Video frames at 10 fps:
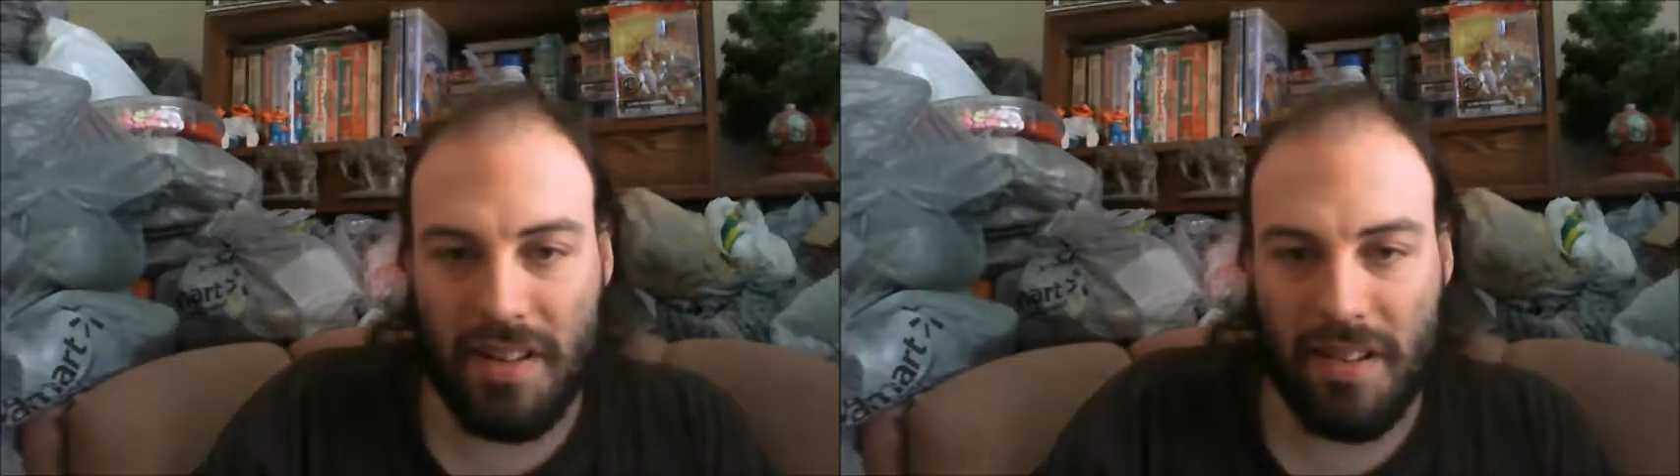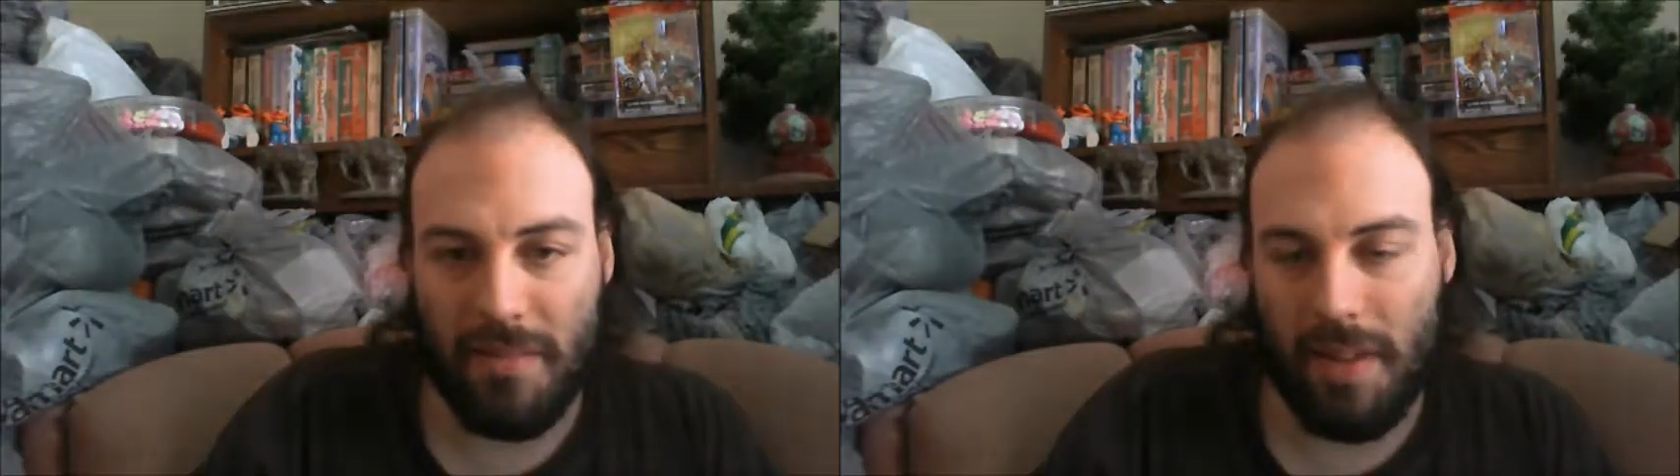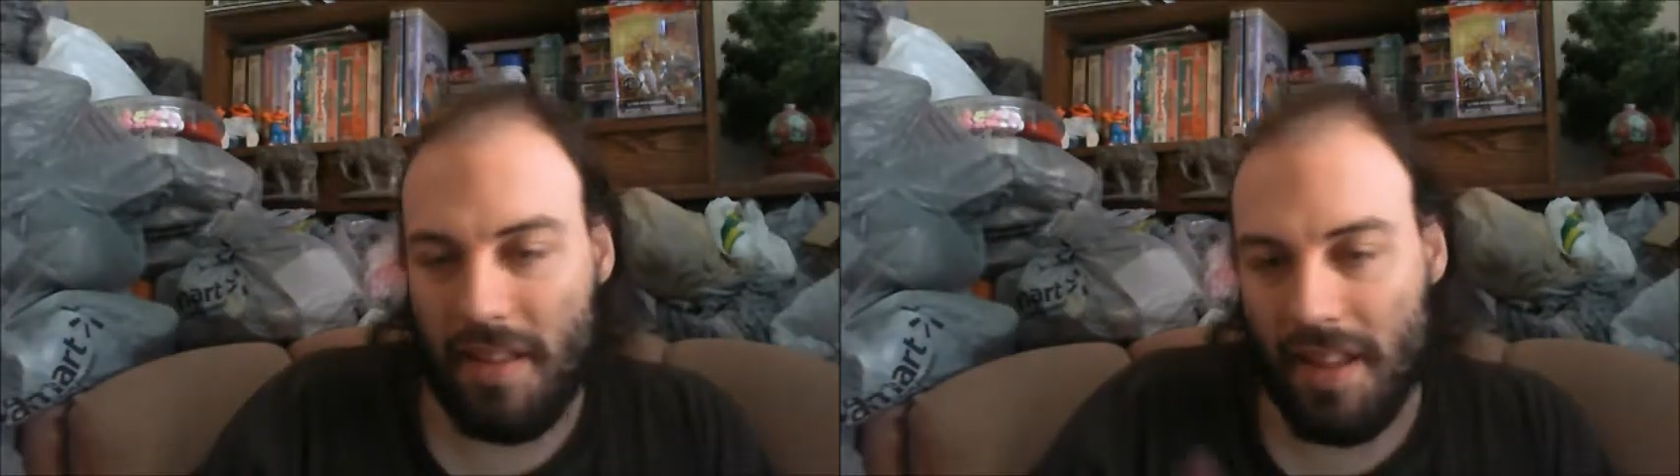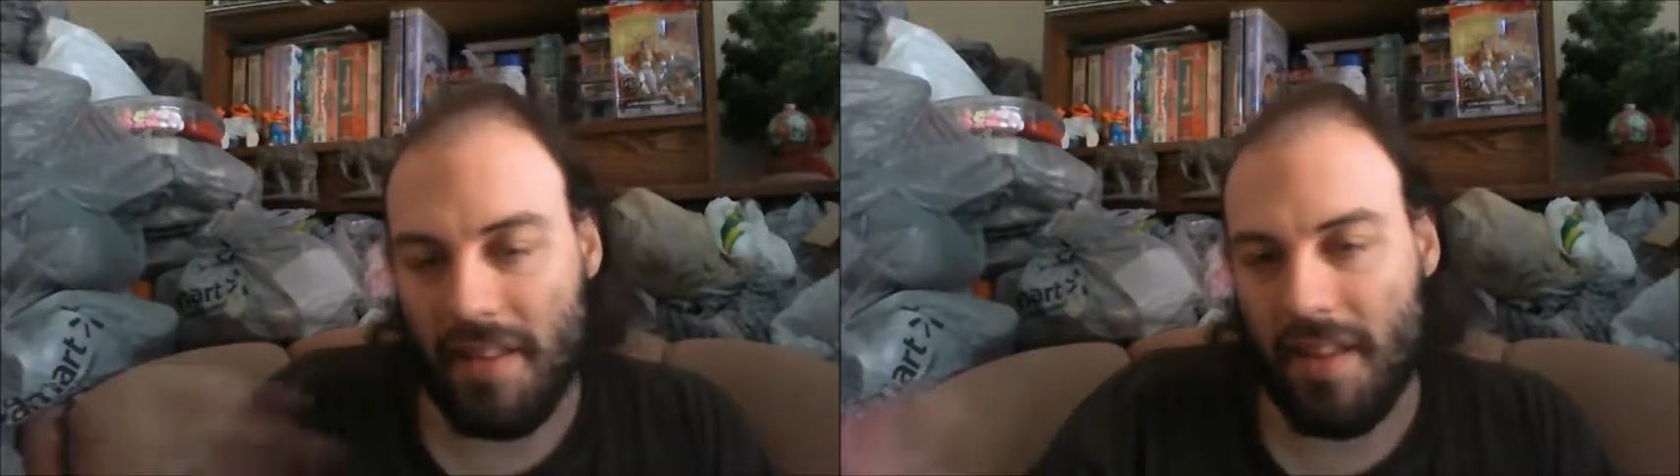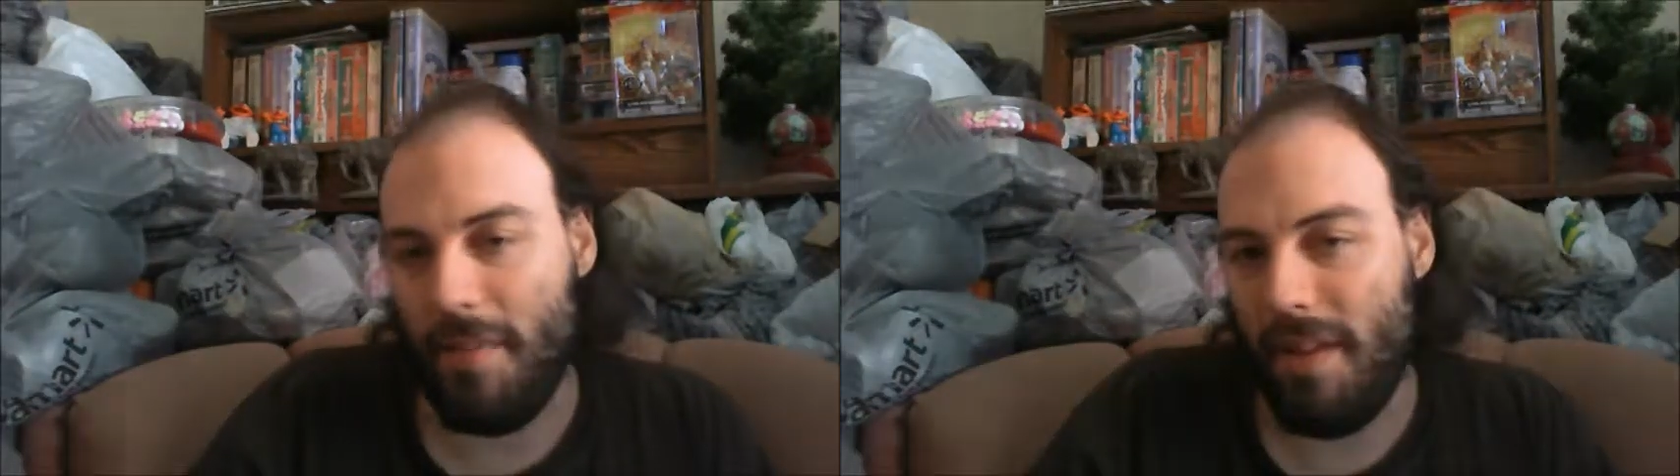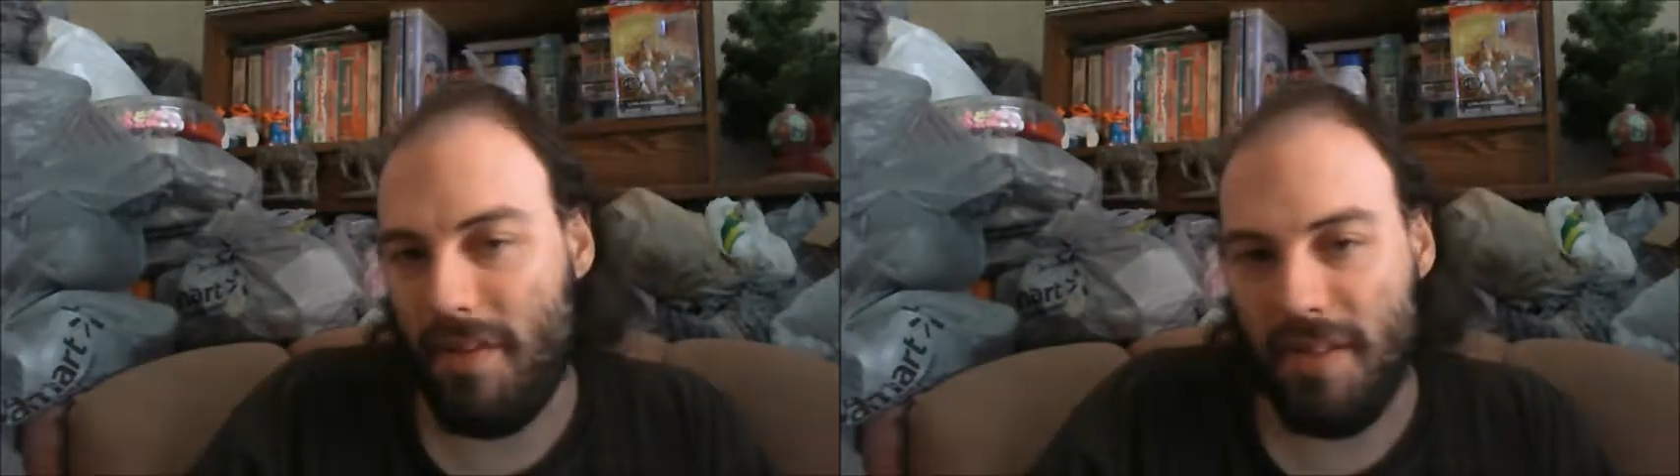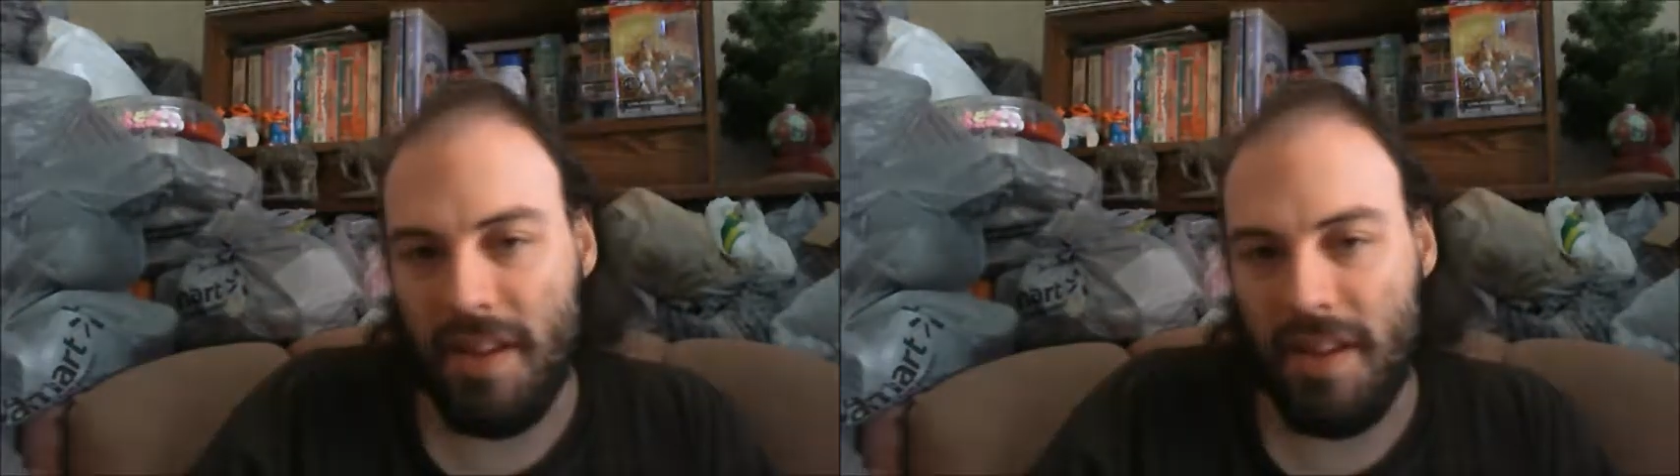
Like I said, I might do a